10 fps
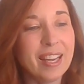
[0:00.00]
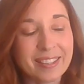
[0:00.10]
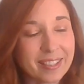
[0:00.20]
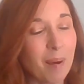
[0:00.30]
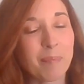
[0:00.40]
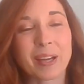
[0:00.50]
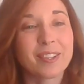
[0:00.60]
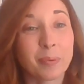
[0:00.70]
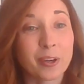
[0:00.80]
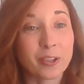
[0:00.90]
It's not
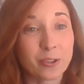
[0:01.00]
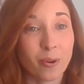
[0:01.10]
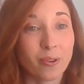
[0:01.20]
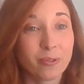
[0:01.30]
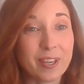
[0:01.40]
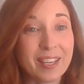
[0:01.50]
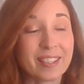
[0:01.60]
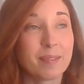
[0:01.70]
because we're control freaks.